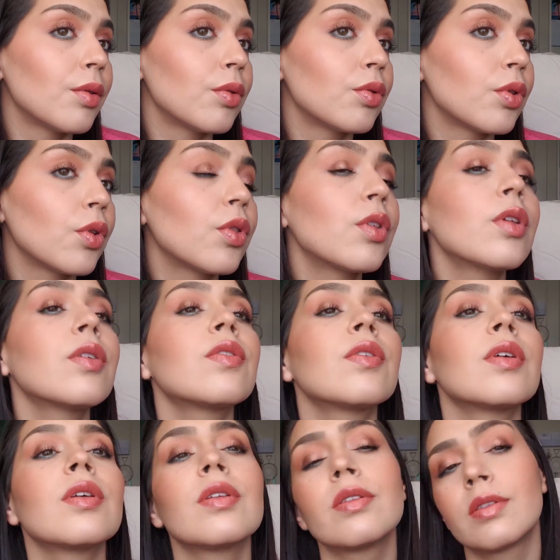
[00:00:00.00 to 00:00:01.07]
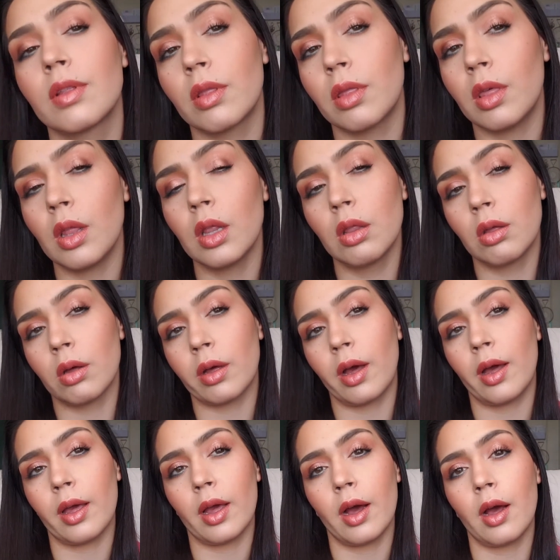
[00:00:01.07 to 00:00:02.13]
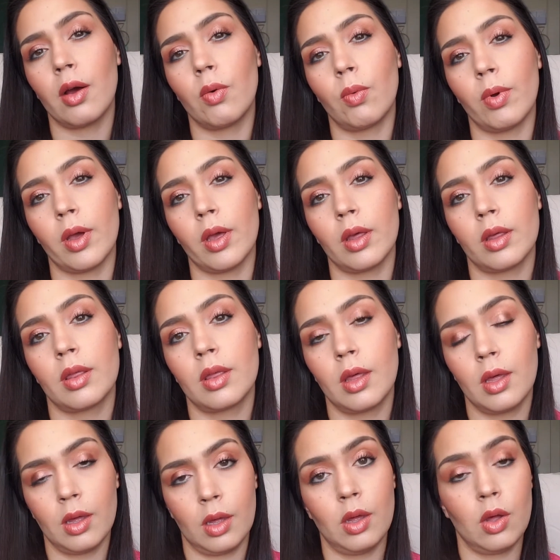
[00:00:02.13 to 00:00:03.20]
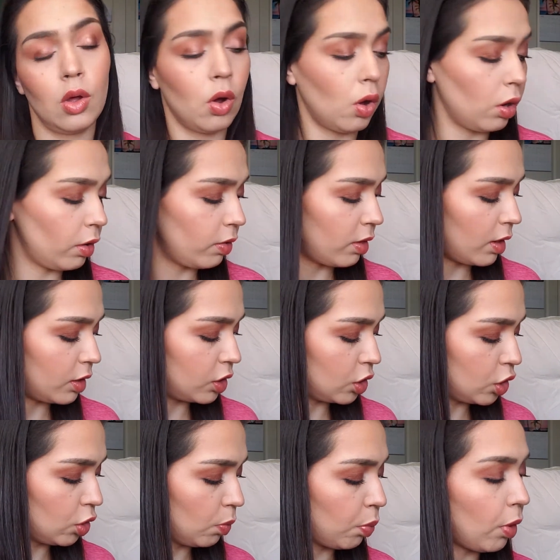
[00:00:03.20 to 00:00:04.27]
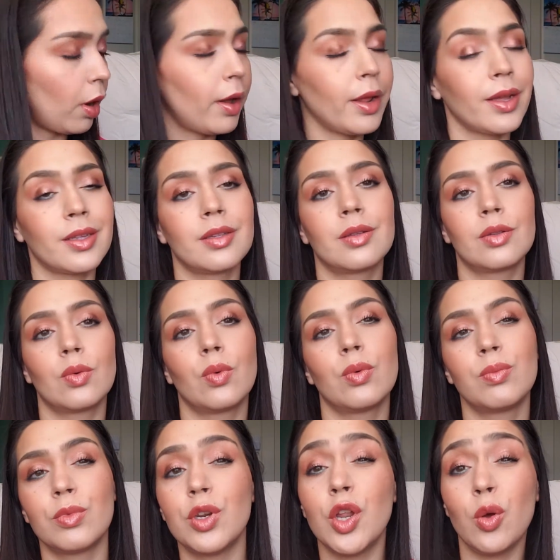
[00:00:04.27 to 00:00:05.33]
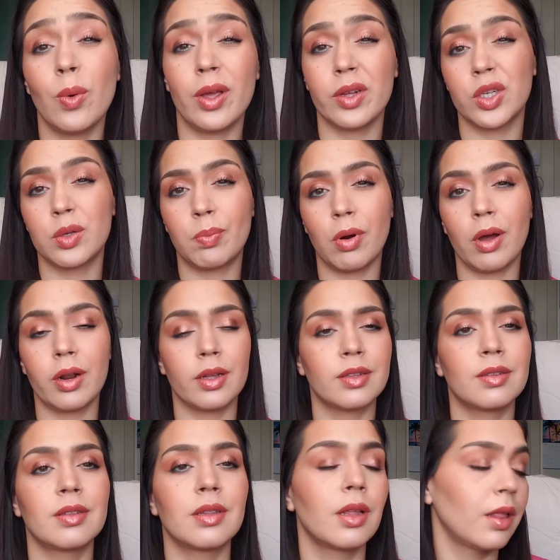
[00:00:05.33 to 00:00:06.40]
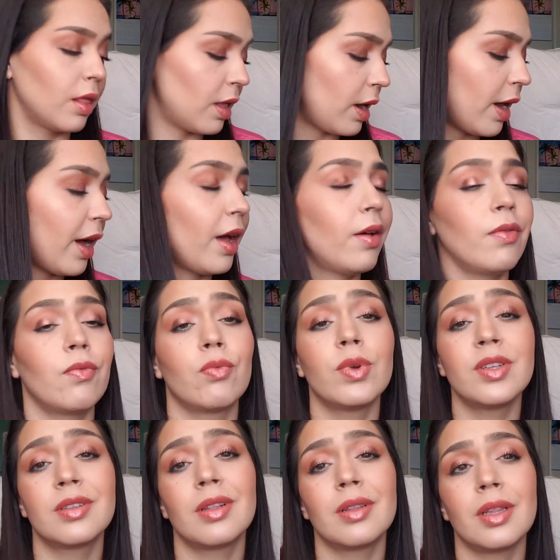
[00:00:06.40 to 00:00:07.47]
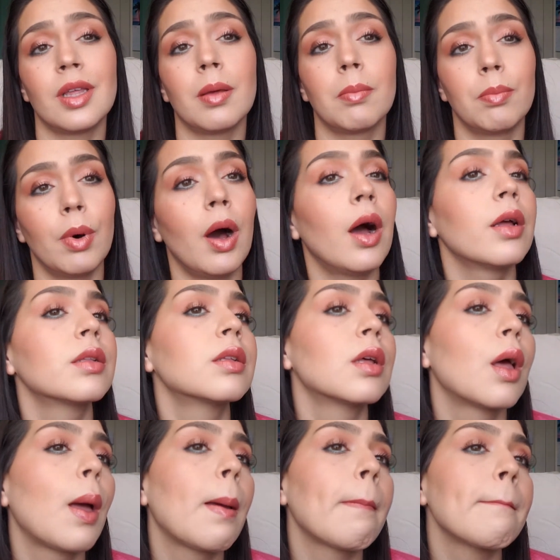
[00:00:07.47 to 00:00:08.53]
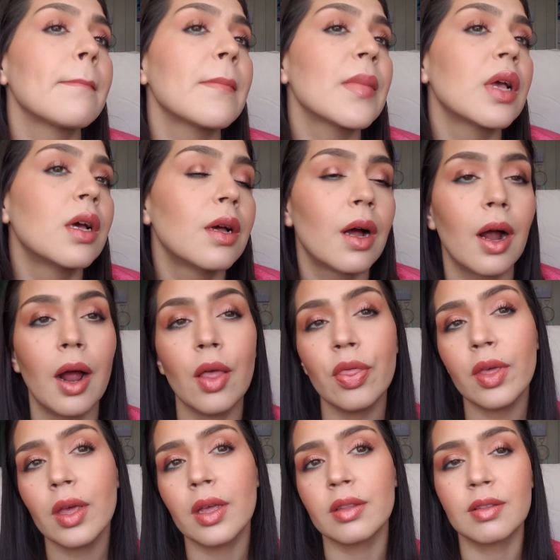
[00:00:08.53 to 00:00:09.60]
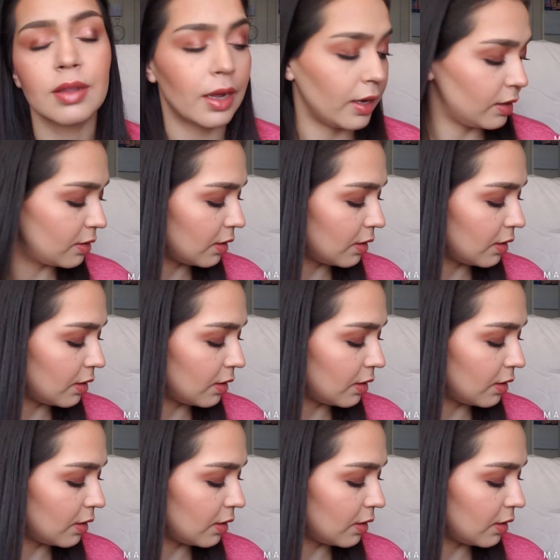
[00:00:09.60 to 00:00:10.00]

So this is the look I got with all of these new products, new-ish products that I have recently bought. I think it's nice.